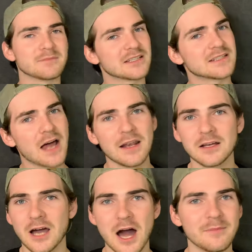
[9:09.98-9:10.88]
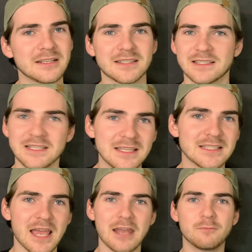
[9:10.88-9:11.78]
it's not uncommon to see
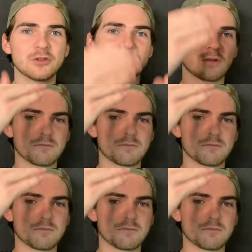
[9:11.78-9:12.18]
these animals with